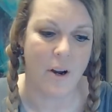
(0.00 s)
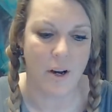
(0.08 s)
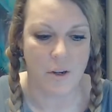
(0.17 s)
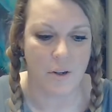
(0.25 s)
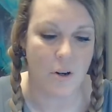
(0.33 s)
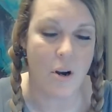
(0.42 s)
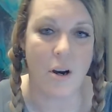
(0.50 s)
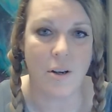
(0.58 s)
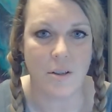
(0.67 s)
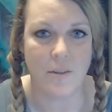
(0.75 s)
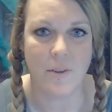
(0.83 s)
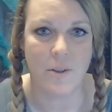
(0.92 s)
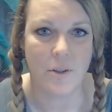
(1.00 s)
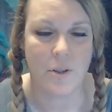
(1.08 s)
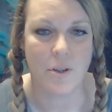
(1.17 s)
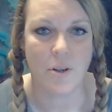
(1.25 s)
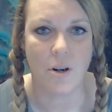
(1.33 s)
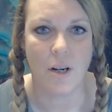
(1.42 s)
your cards if you're just
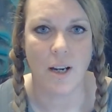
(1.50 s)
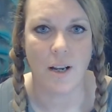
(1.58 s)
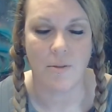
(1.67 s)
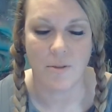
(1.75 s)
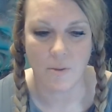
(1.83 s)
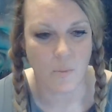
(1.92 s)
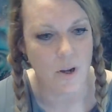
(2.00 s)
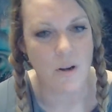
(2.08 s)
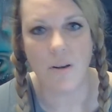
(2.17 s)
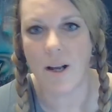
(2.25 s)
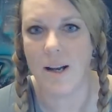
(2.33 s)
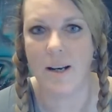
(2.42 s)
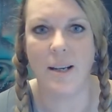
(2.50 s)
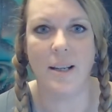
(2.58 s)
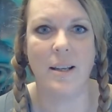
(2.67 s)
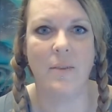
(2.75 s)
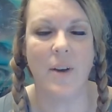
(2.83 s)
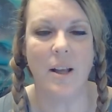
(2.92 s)
starting out. So we all kind of need
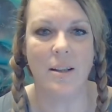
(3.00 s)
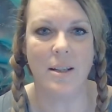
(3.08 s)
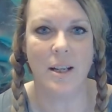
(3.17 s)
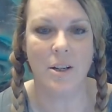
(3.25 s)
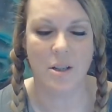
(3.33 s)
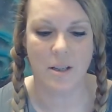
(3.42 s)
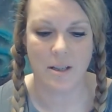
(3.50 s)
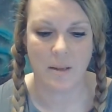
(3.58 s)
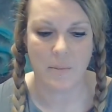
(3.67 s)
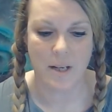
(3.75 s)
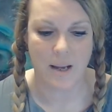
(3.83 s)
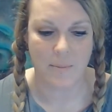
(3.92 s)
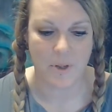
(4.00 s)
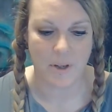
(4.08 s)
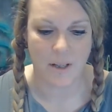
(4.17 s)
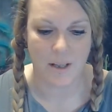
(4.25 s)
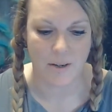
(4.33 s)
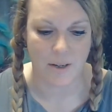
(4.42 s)
that validation sometimes, or
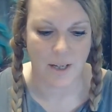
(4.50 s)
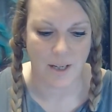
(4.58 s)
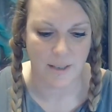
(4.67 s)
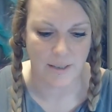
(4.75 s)
clarity.